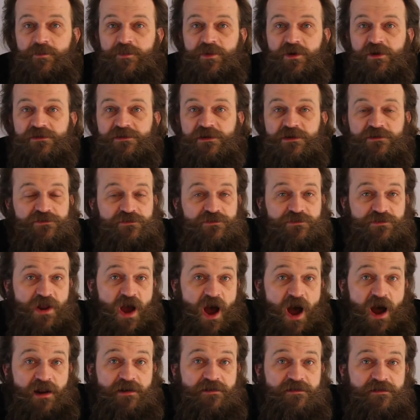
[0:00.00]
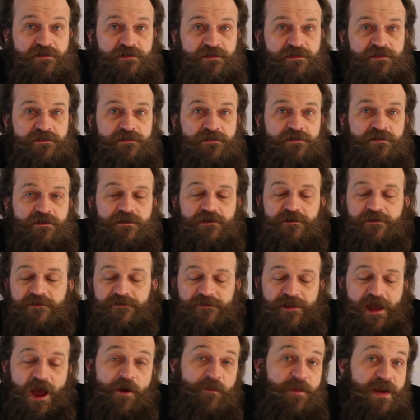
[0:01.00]
buildings or not.
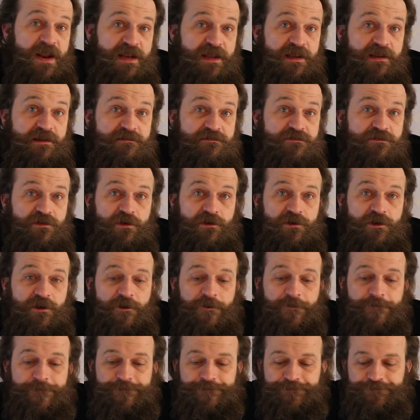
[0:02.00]
How many? Don't know.